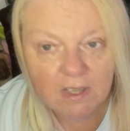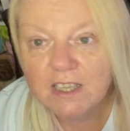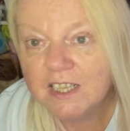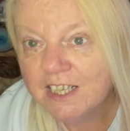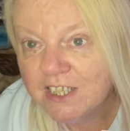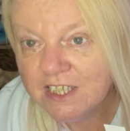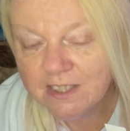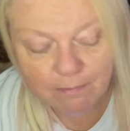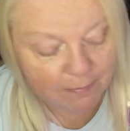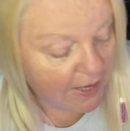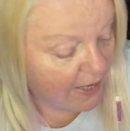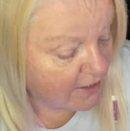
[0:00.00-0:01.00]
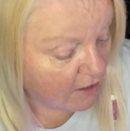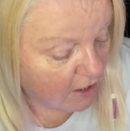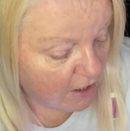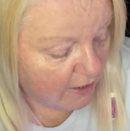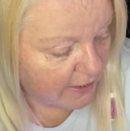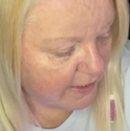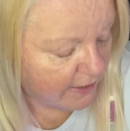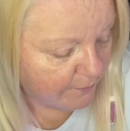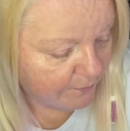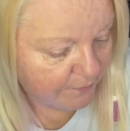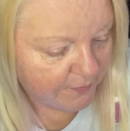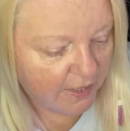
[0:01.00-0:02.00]
it isn't bad. I like it.
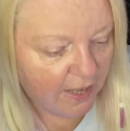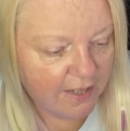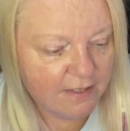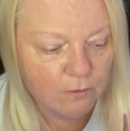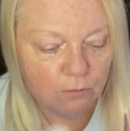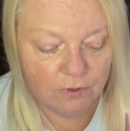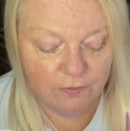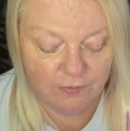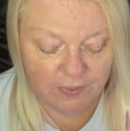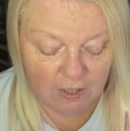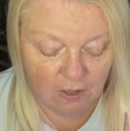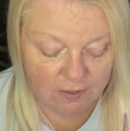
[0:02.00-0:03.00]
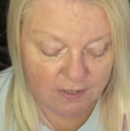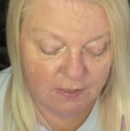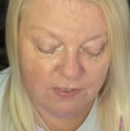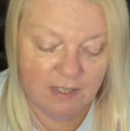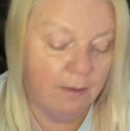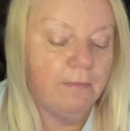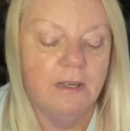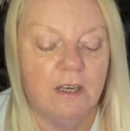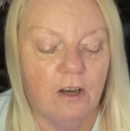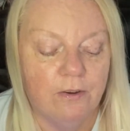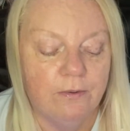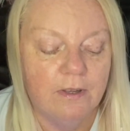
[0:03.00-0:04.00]
As all of the yarns they've sent me
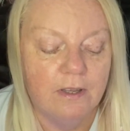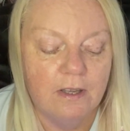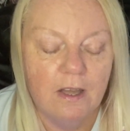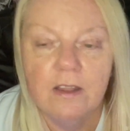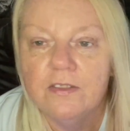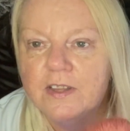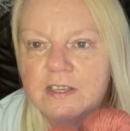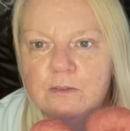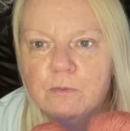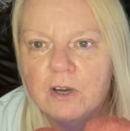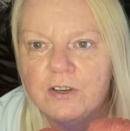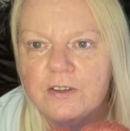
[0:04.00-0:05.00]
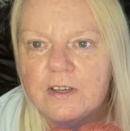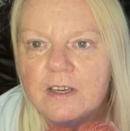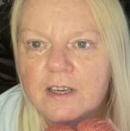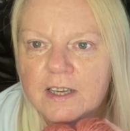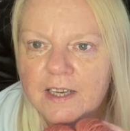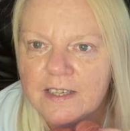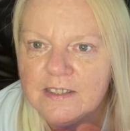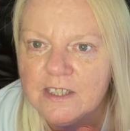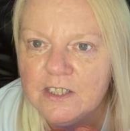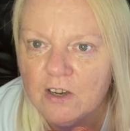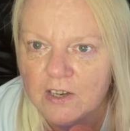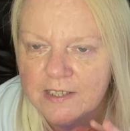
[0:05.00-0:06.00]
go, this one is the
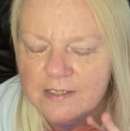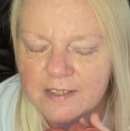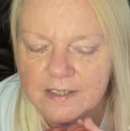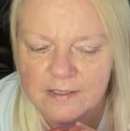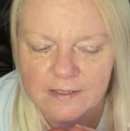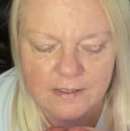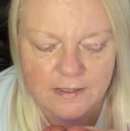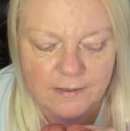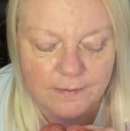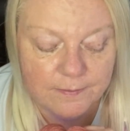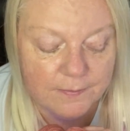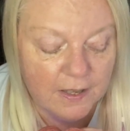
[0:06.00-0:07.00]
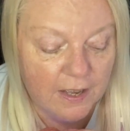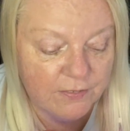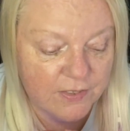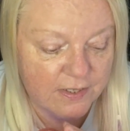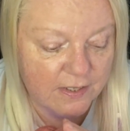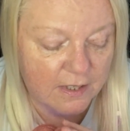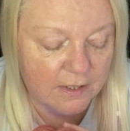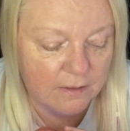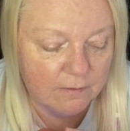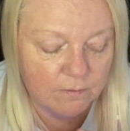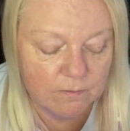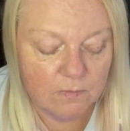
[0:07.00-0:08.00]
nicest, I have to say.
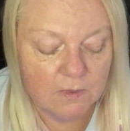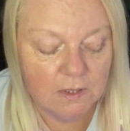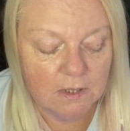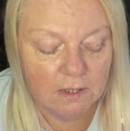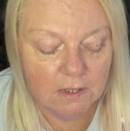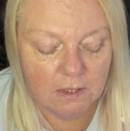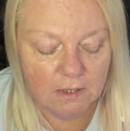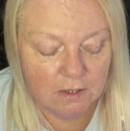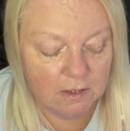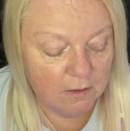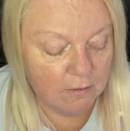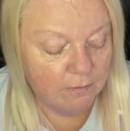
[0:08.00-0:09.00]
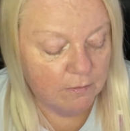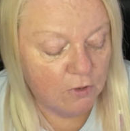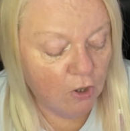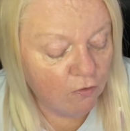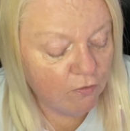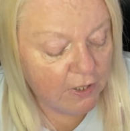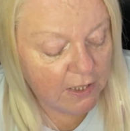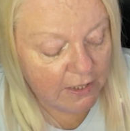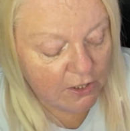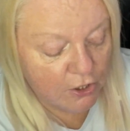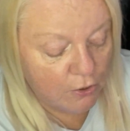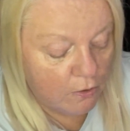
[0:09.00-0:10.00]
Not really
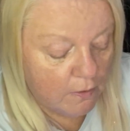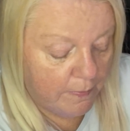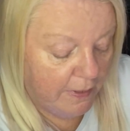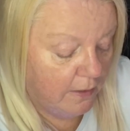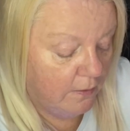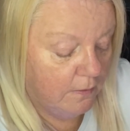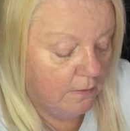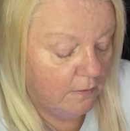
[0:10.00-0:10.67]
sure about,